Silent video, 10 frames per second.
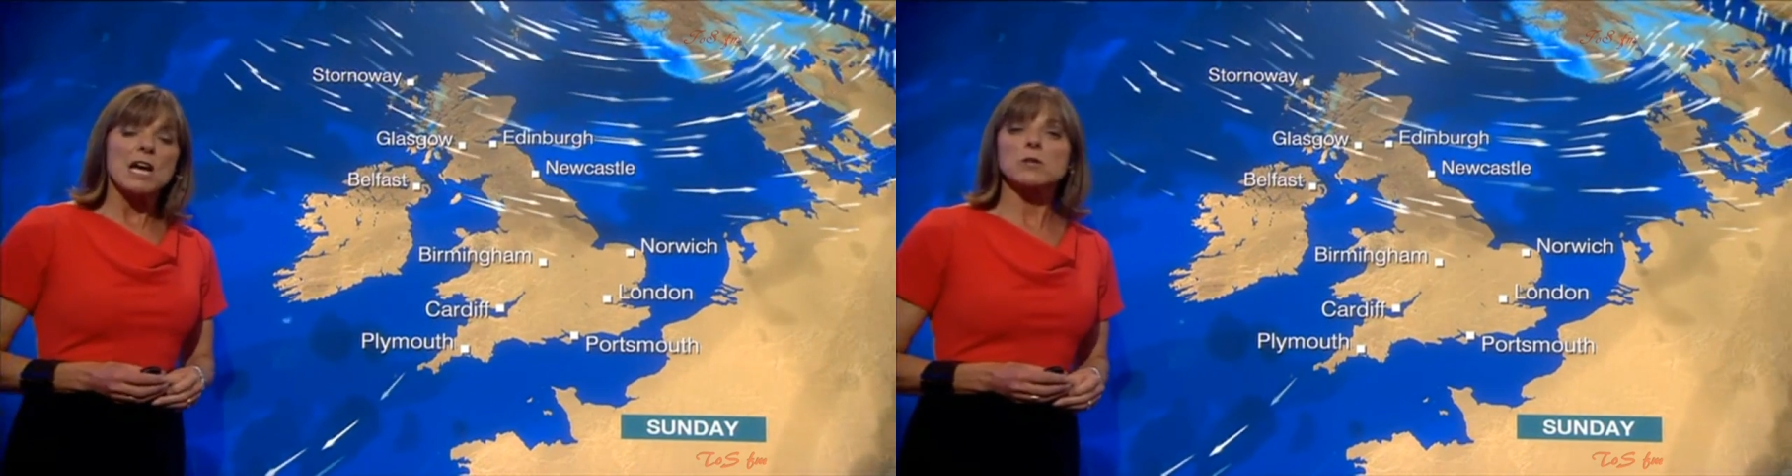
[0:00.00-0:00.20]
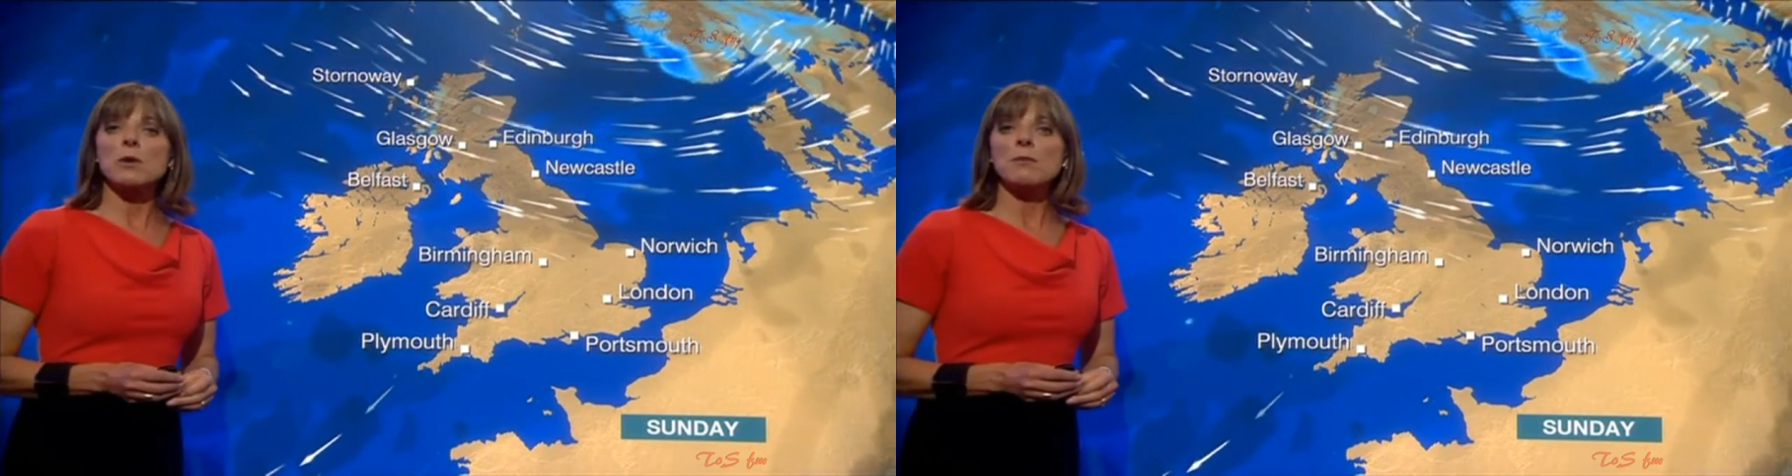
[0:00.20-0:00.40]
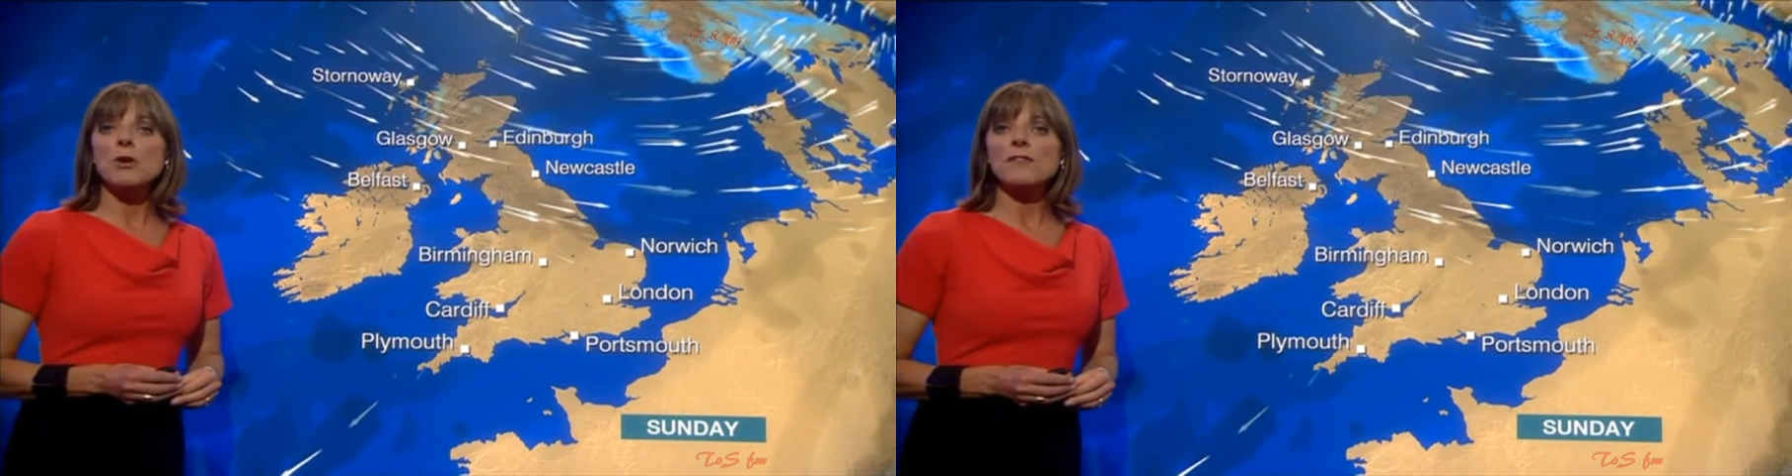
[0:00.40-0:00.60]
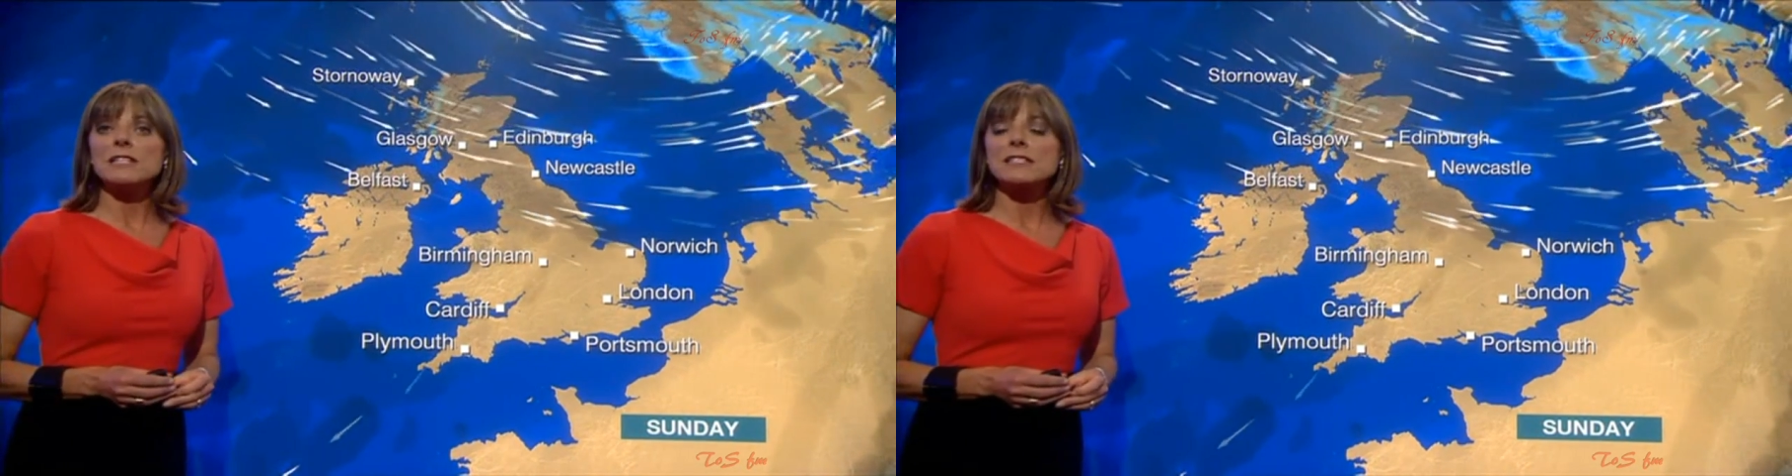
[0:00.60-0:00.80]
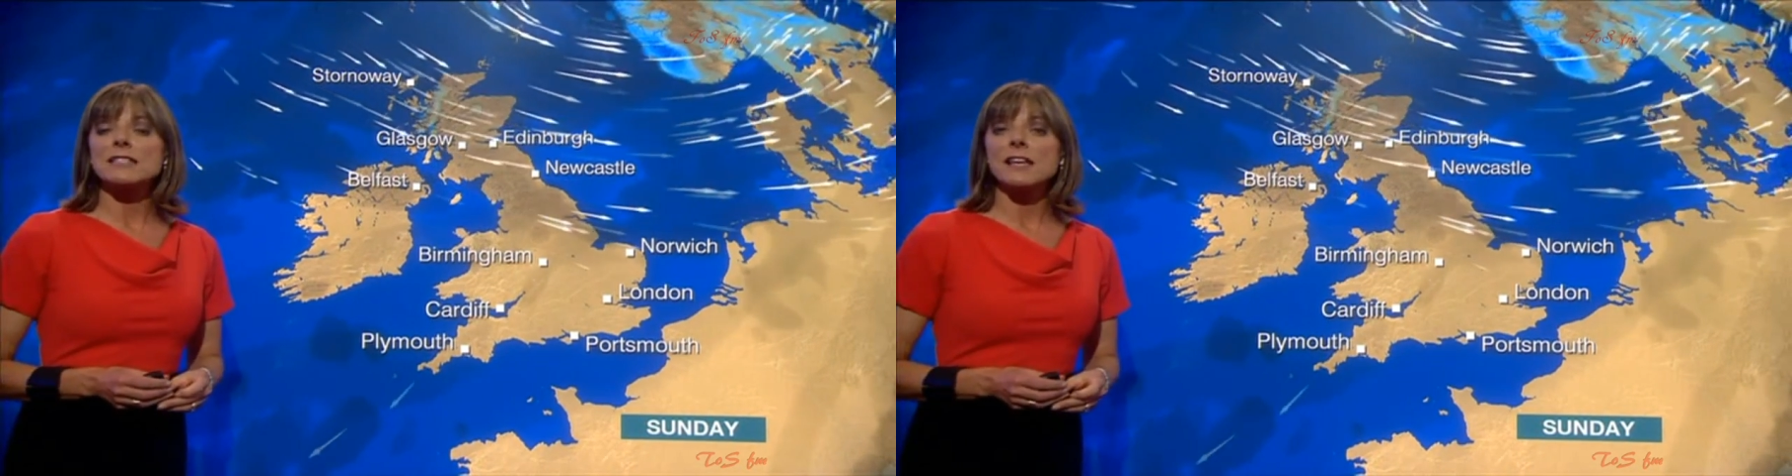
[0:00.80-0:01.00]
As we move
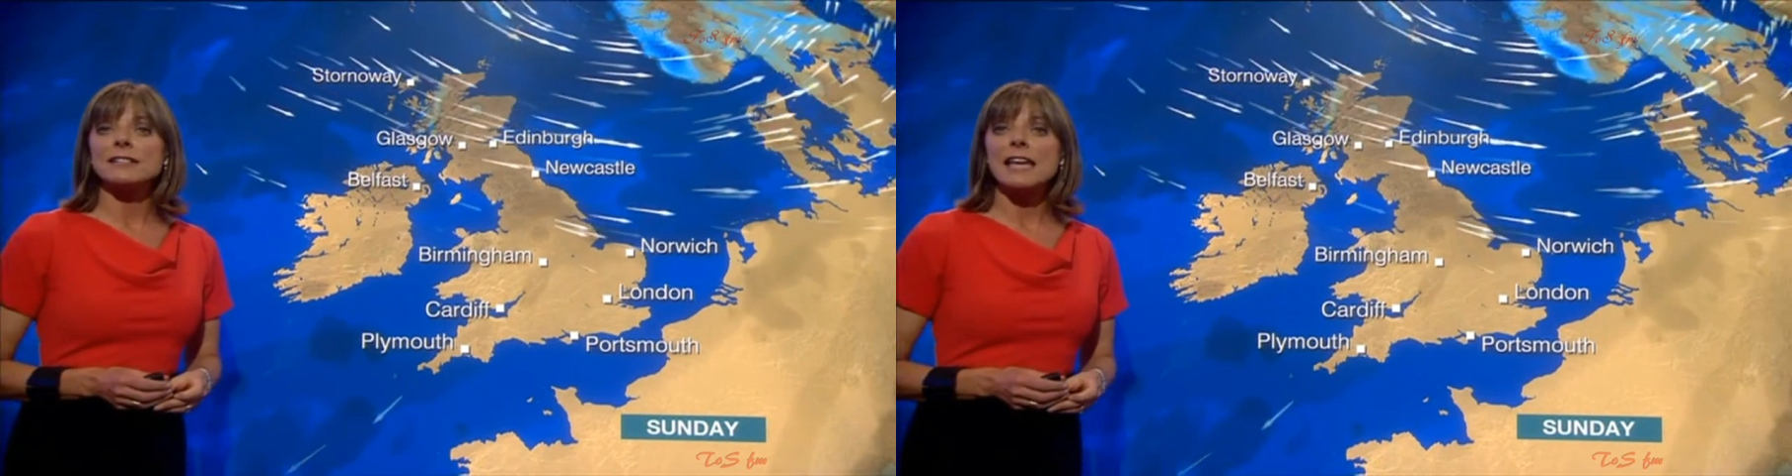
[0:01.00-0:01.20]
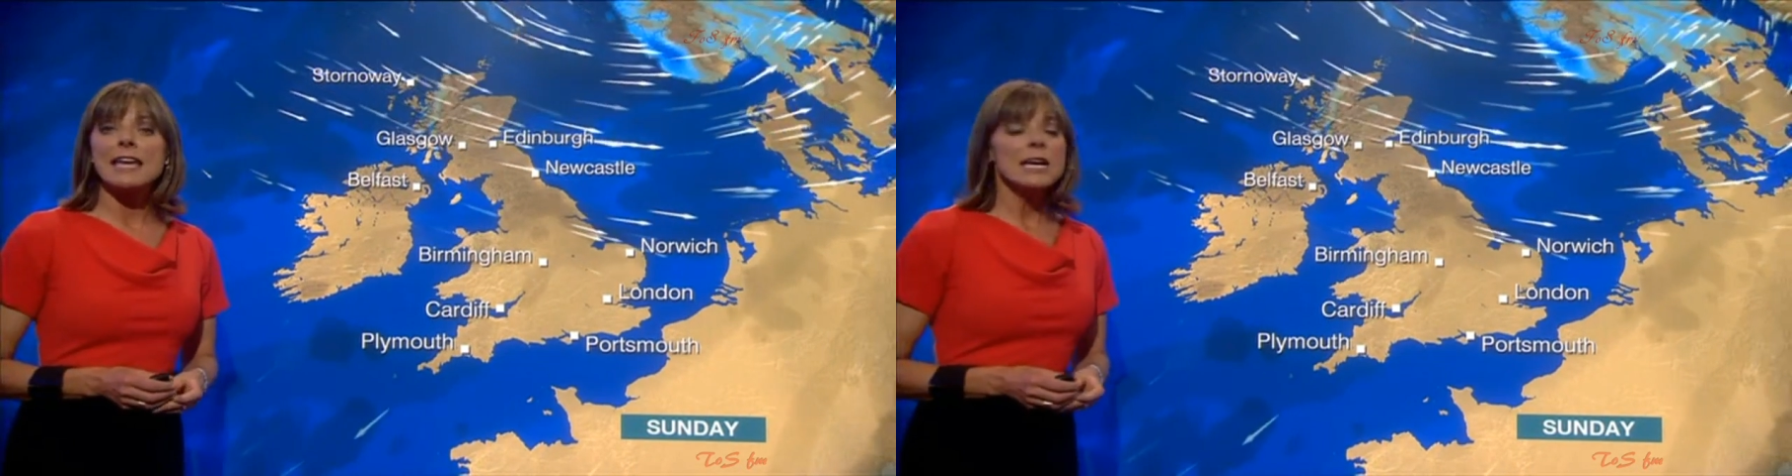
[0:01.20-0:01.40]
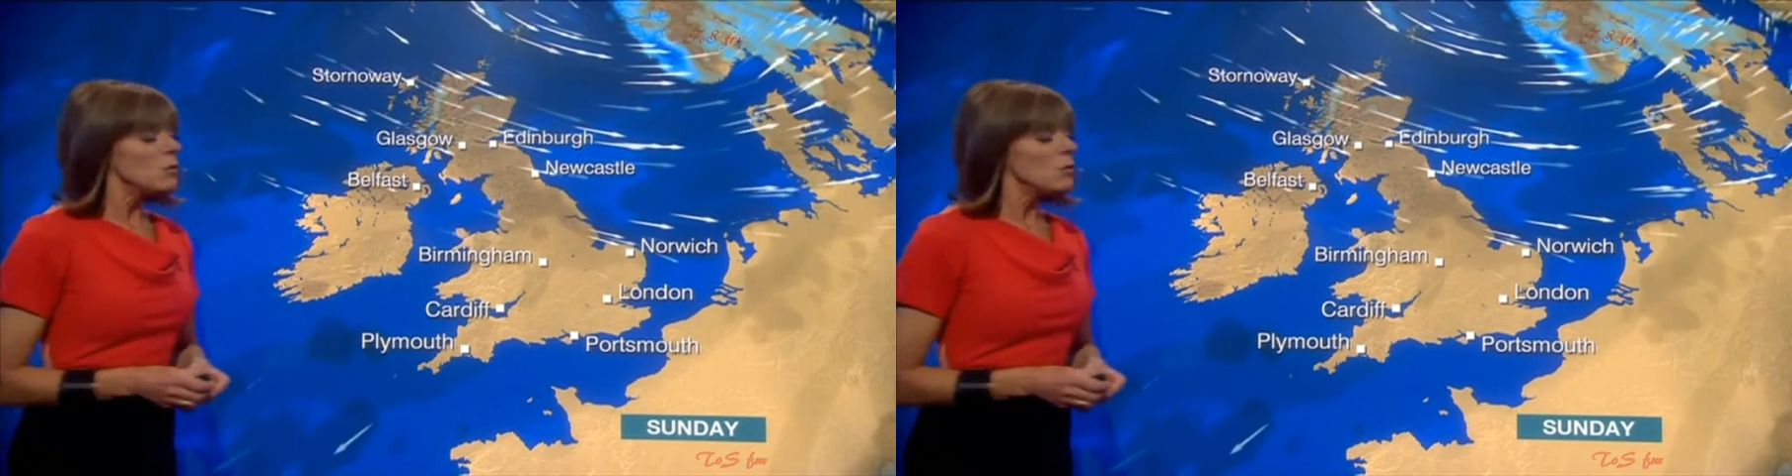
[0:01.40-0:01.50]
into Sunday,